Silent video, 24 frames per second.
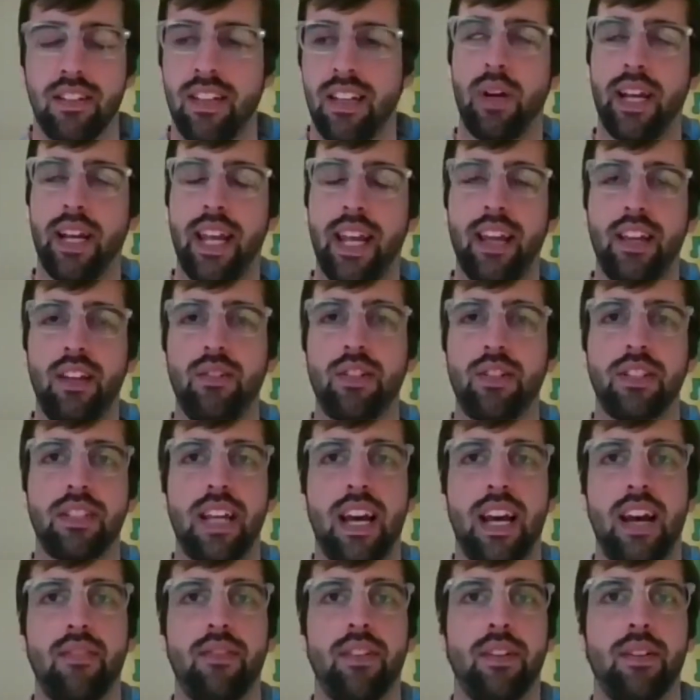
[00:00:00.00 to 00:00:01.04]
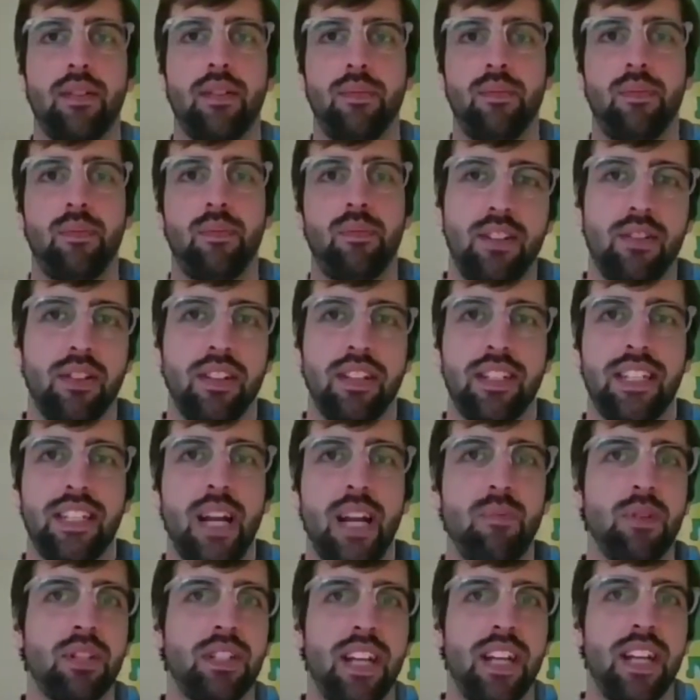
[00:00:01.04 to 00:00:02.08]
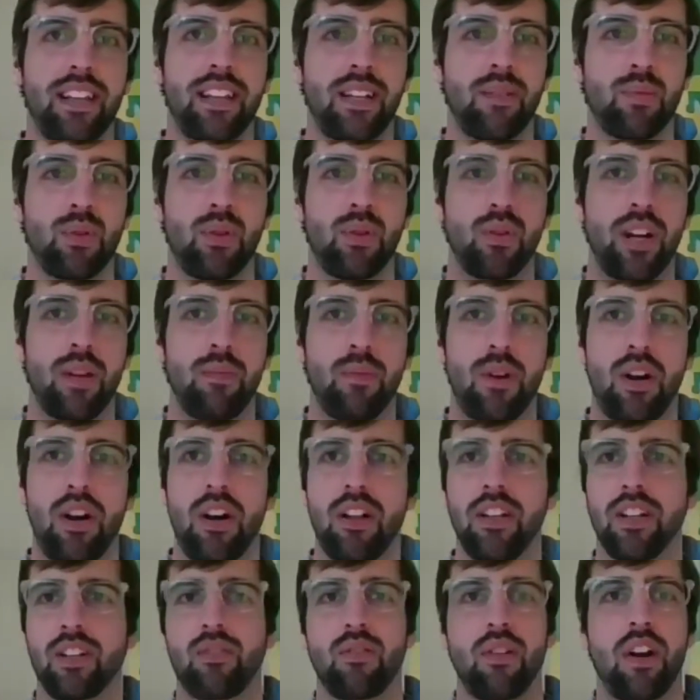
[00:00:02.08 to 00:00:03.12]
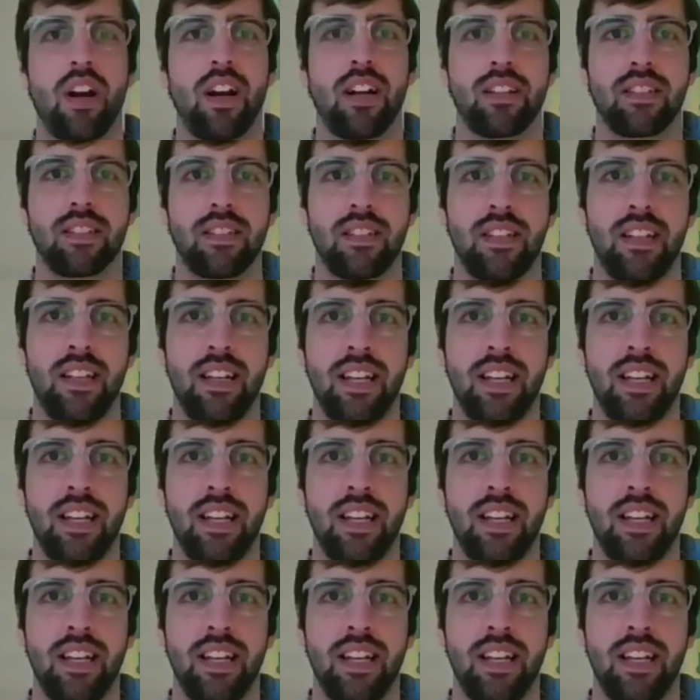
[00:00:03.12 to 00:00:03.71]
Why can't you just have the same recycling program all across,